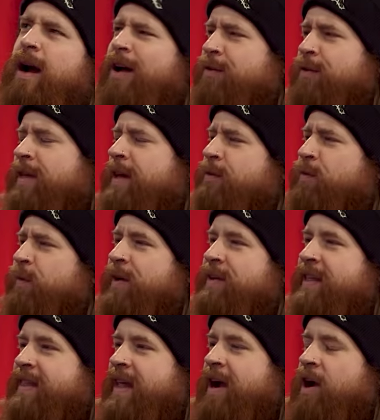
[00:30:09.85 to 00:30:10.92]
I also think it was
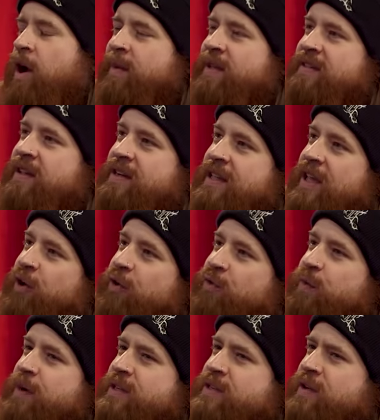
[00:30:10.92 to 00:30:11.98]
weird that that comment said kill
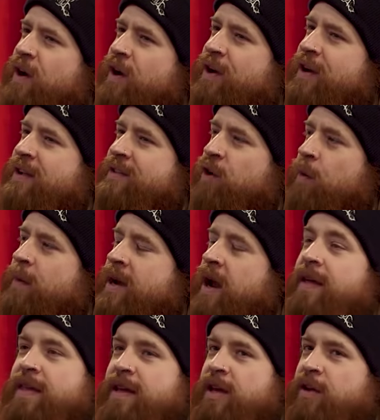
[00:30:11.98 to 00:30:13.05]
switch on Atonement.
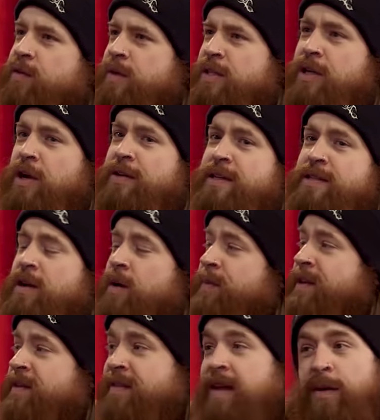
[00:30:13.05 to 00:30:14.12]
I think kill switch on Disarm
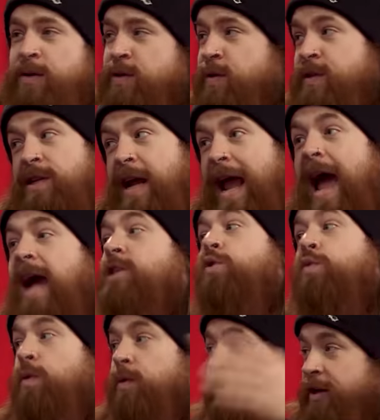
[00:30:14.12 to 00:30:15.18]
the Descent, which was the
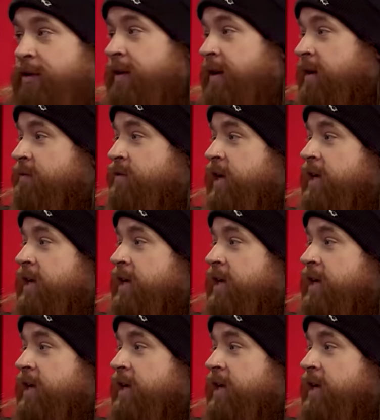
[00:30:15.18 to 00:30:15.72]
actual reunion of